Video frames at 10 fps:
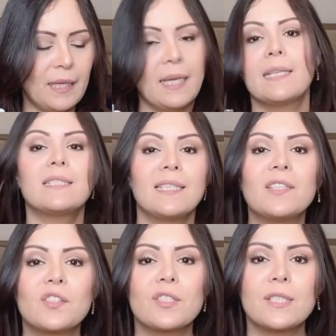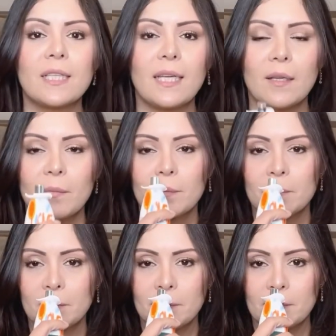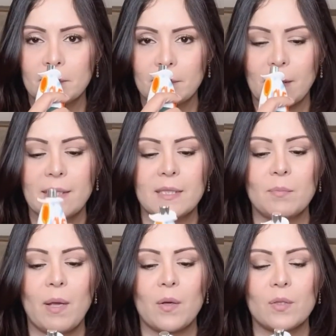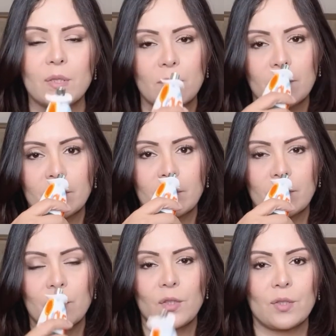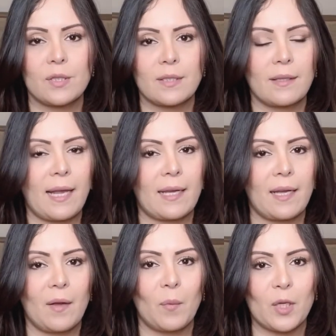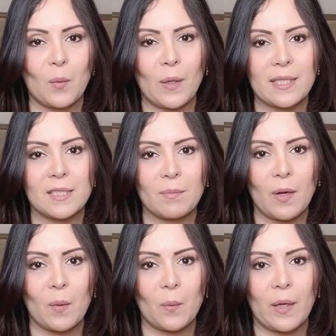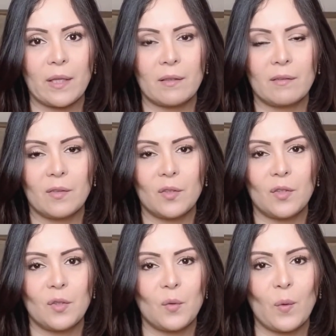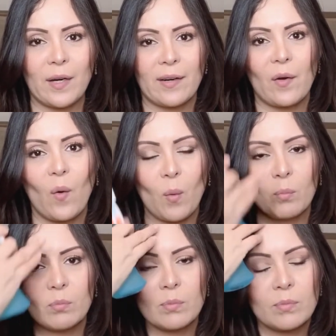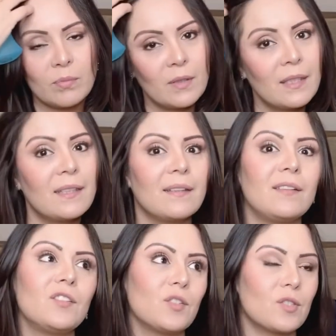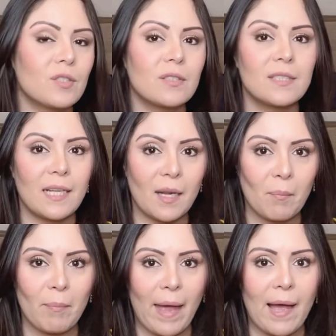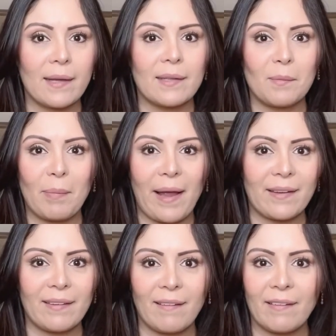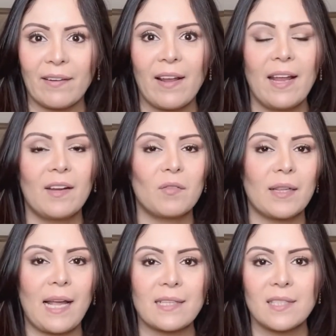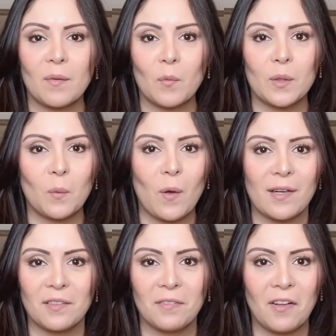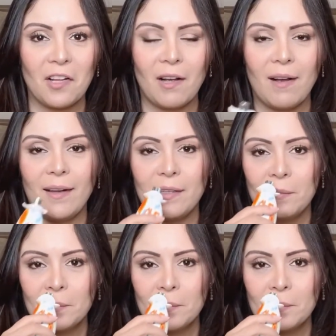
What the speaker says: citrusy. It smells just like what you want to smell when you are at home, just sitting back in the backyard, relaxing with the waterfall on,